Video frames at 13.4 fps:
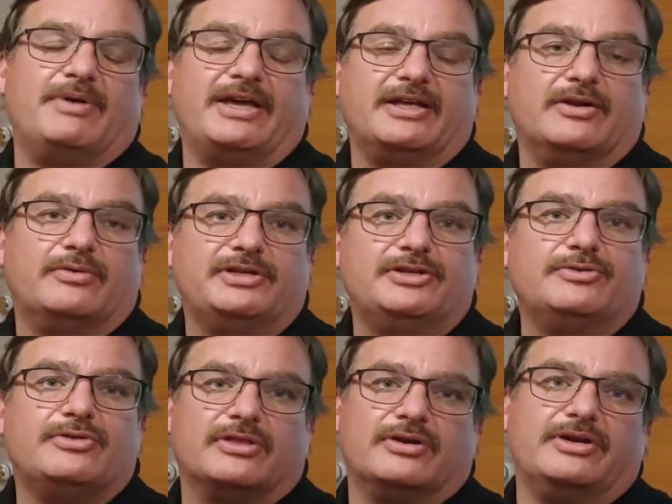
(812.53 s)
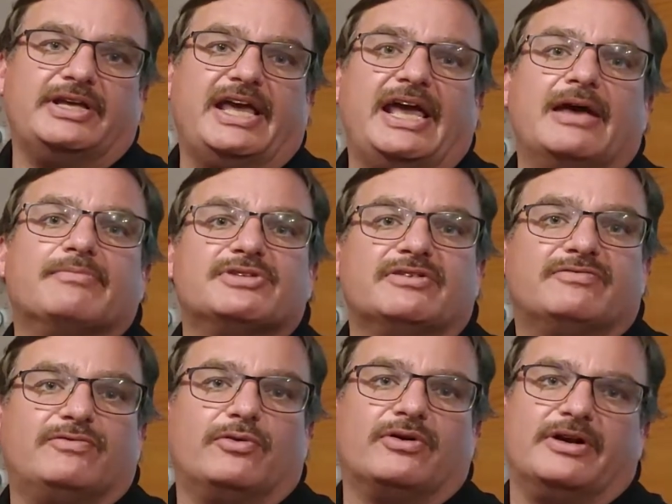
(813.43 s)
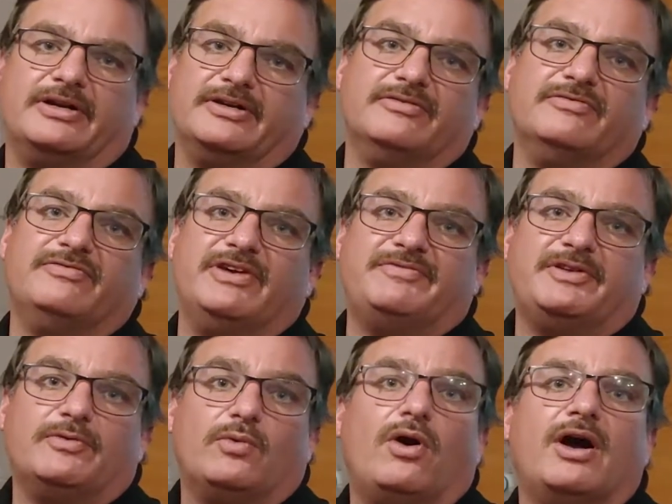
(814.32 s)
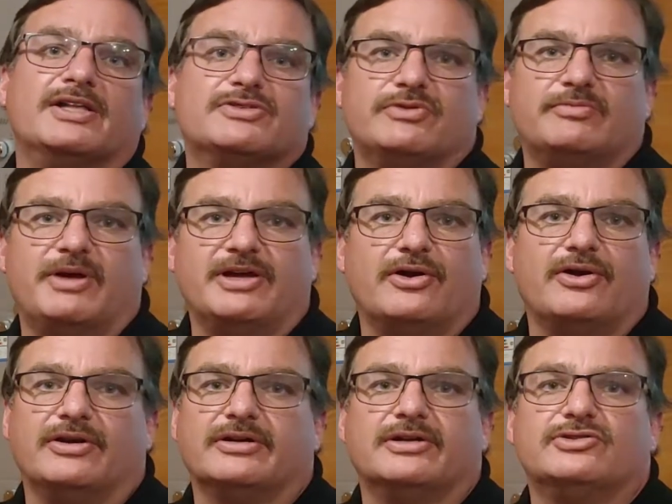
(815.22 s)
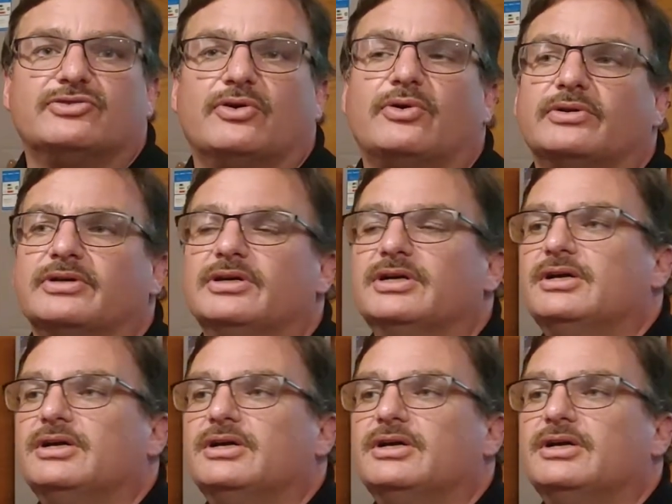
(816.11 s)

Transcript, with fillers: I can only do 30 amps at 450 watts with my current controller.